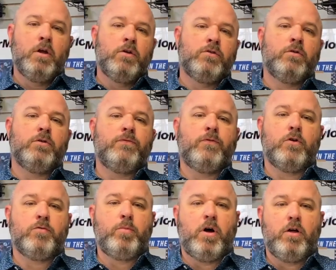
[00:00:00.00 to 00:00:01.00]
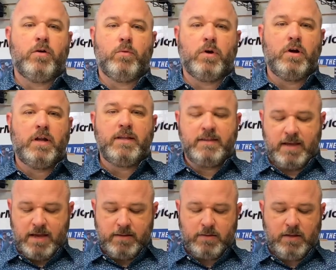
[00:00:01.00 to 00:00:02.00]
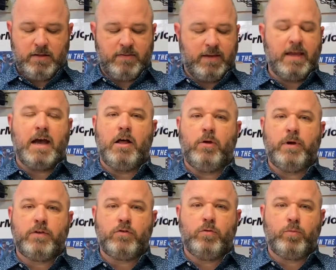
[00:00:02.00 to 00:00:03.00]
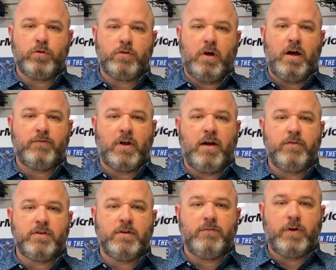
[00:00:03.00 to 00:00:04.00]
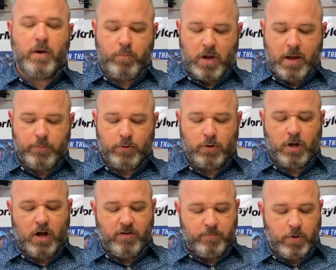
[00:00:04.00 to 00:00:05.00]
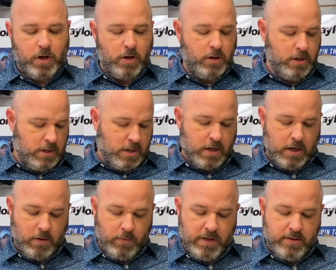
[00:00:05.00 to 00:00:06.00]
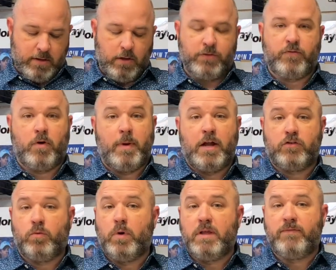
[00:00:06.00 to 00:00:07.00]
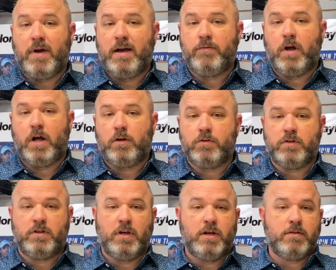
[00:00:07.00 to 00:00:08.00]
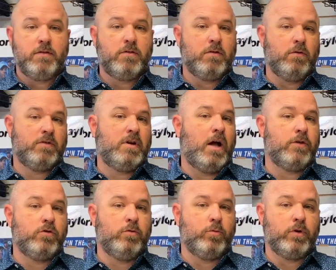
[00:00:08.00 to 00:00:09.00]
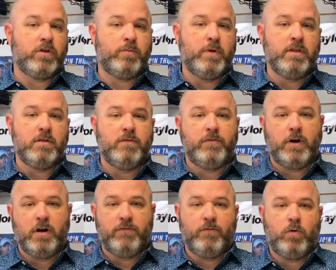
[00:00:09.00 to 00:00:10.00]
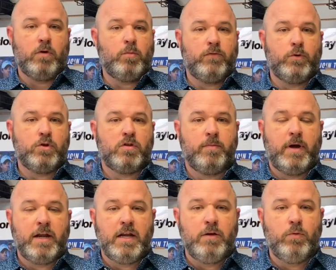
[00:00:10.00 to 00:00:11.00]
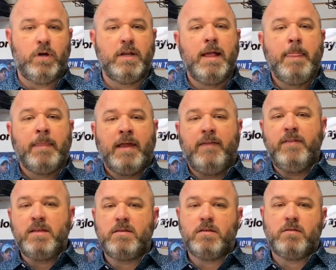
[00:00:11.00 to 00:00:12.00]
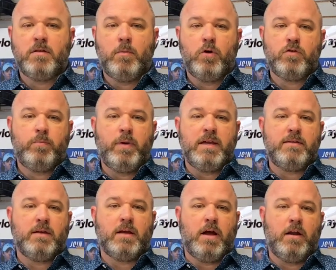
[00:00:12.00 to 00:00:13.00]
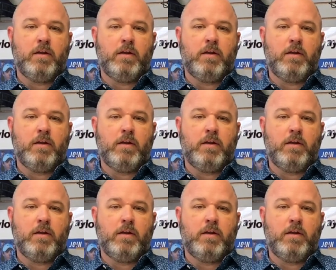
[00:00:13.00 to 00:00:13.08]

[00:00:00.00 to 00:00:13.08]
So the first ball that we're going to test is the Callaway SuperSoft. Obviously a very popular golf ball. Retails for about $25 a dozen, so it's not super expensive, very affordable for just about anyone. And this is the most basic kind